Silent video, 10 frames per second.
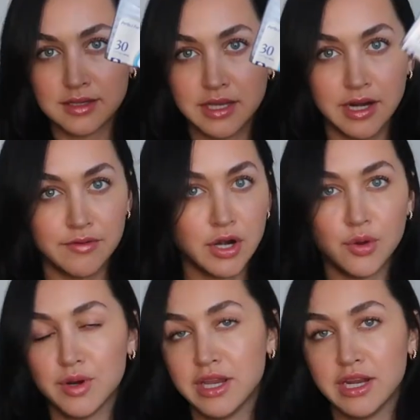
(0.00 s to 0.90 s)
You never
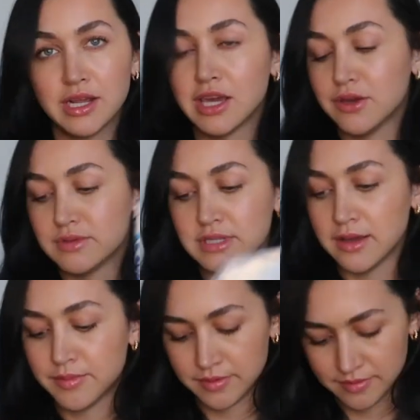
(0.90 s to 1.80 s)
know when you need a
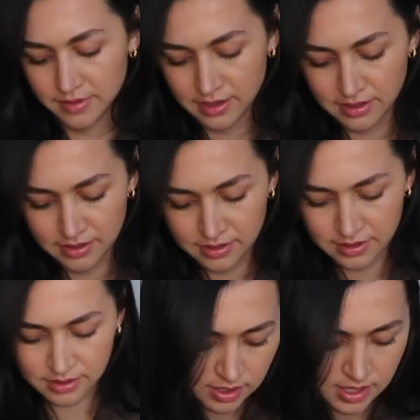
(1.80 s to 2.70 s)
Q-tip.
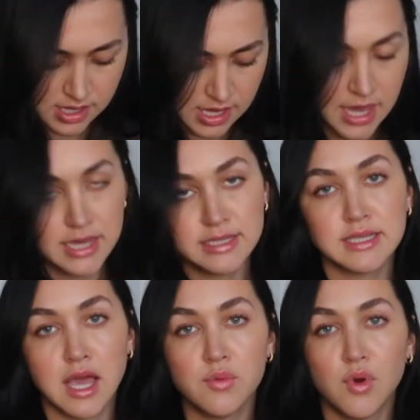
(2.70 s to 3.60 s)
In case
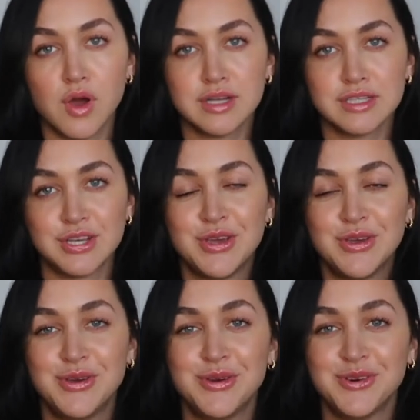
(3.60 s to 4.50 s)
I want
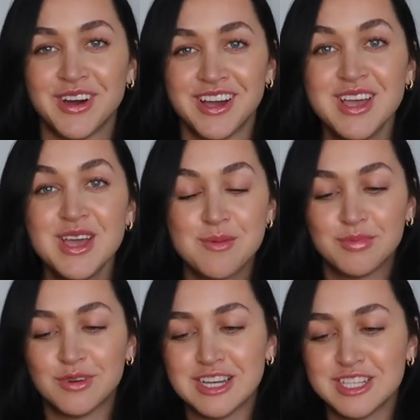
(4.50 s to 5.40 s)
to
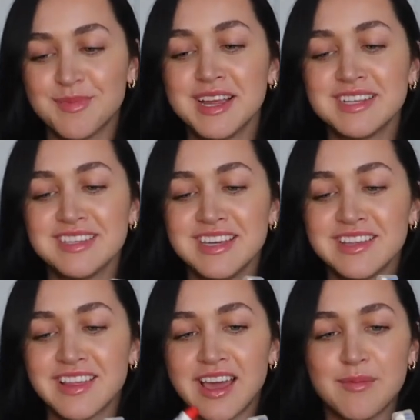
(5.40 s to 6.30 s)
brush my
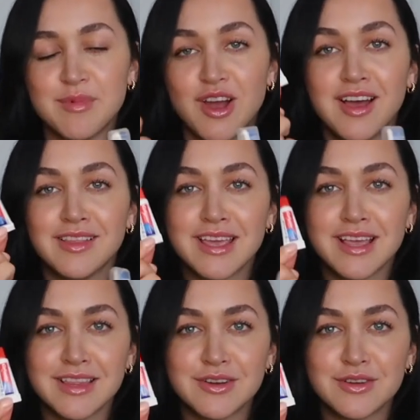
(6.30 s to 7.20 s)
teeth, I brought like
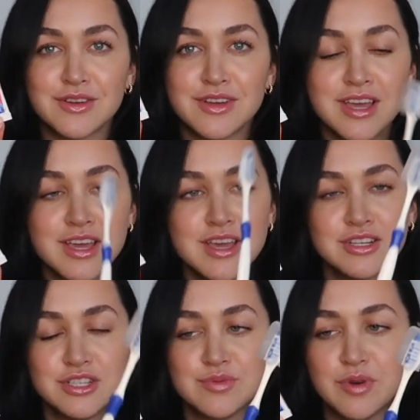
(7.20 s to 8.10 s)
a little
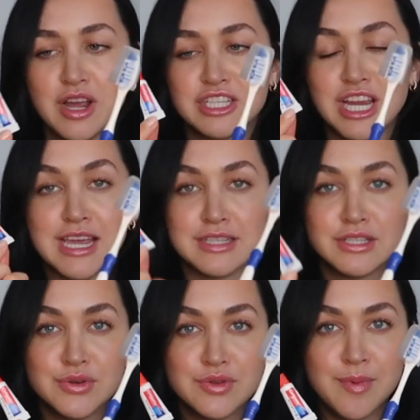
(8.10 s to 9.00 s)
toothbrush and
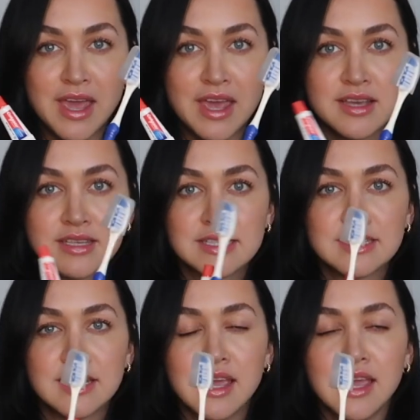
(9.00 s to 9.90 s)

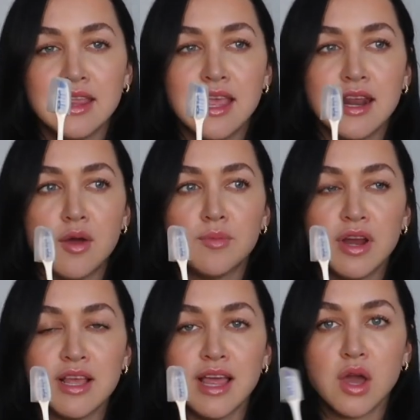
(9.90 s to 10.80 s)
toothpaste, and then I'll
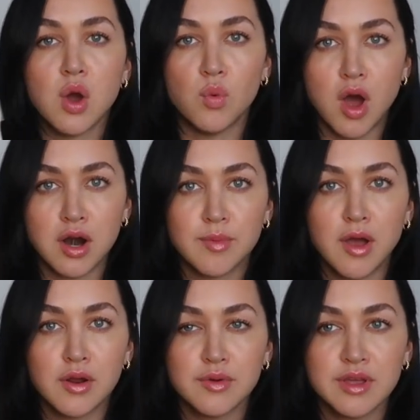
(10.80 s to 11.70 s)
bring like a water
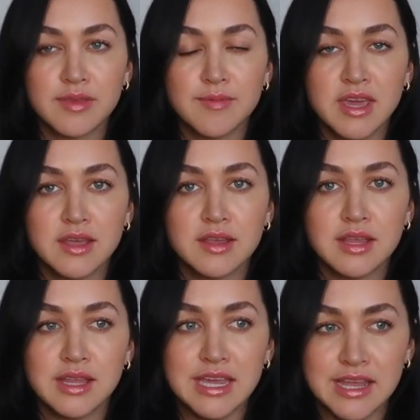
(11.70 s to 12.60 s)
bottle with me
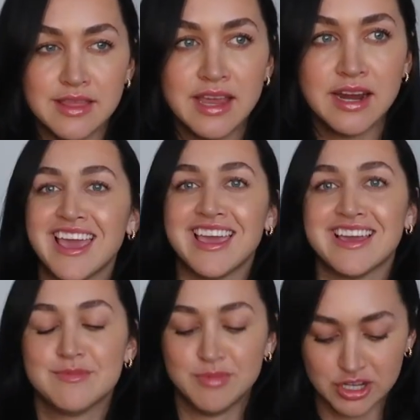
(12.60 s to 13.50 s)
in there
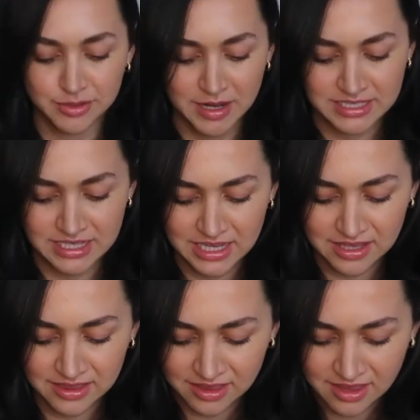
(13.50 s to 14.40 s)
and brush my teeth.